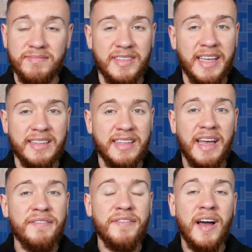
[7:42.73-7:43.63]

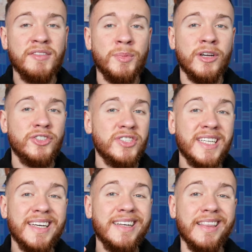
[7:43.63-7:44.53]
That 5 spot is just
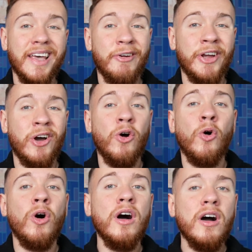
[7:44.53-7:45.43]
a glaring
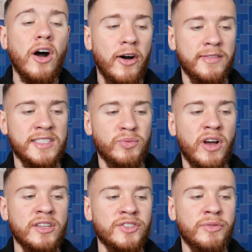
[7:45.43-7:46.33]
hole on this
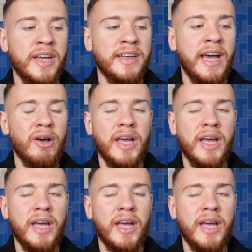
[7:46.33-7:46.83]
roster right now,